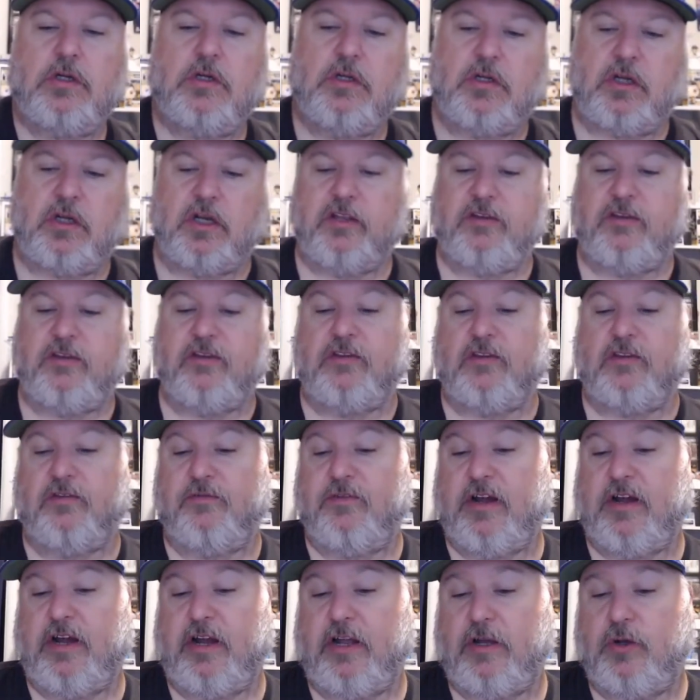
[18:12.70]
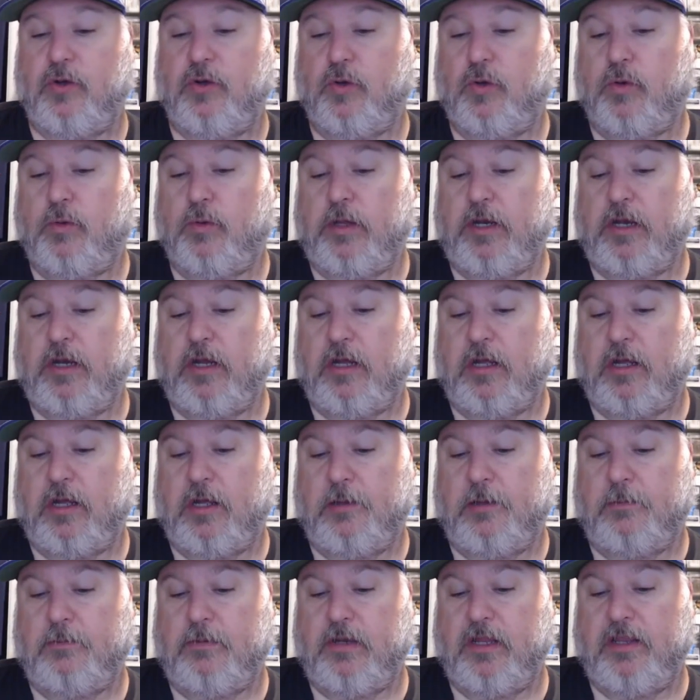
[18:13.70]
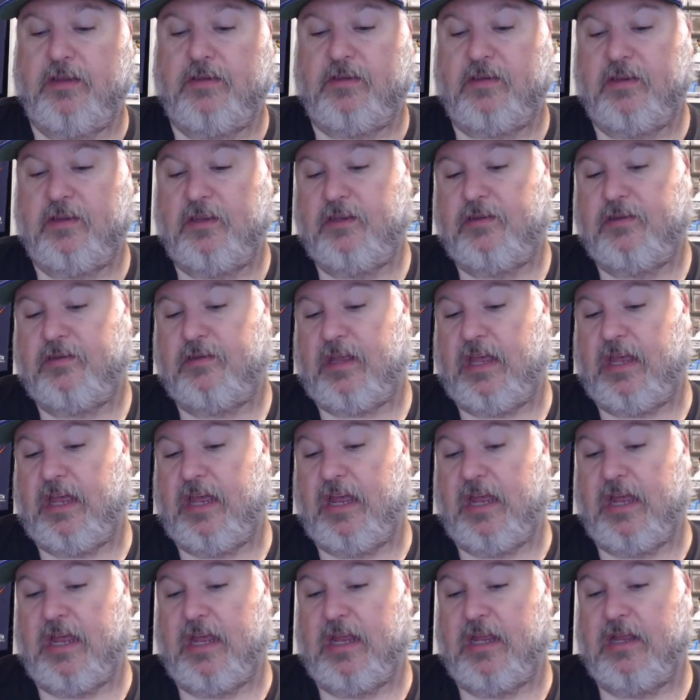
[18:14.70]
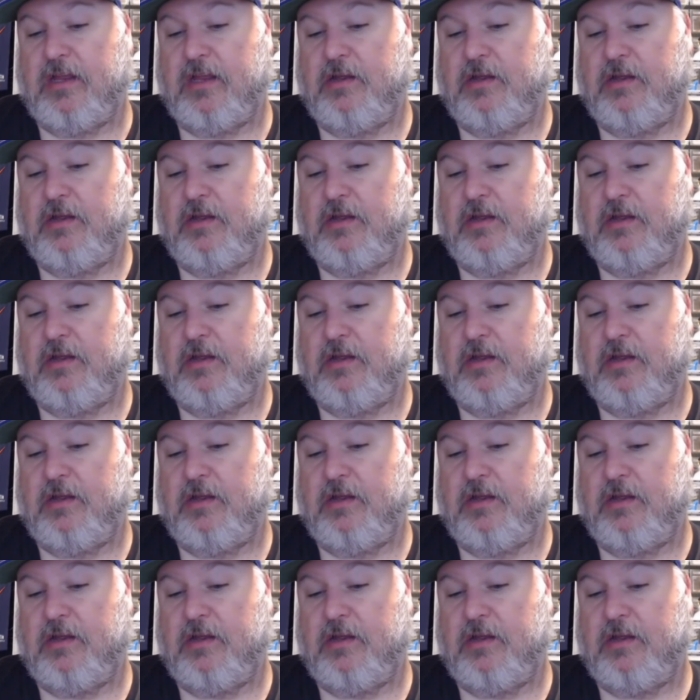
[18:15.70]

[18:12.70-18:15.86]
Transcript: This is a very cool one. This is the